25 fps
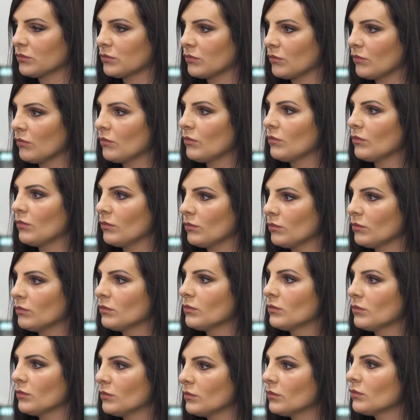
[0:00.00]

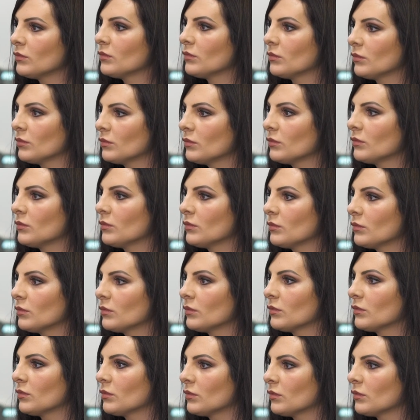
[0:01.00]

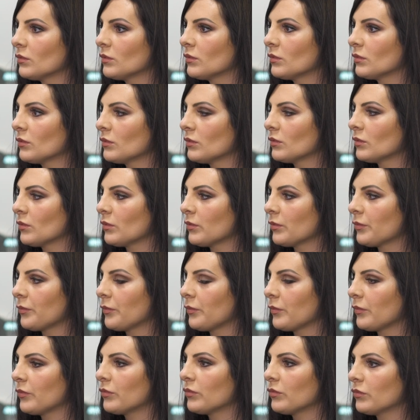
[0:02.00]

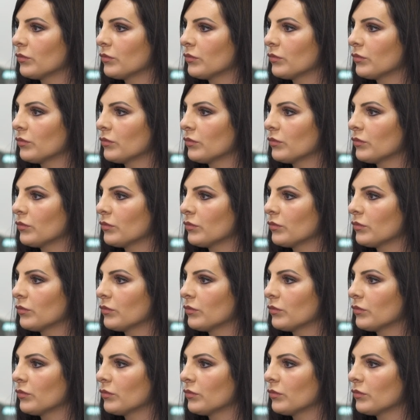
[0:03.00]
(not speaking)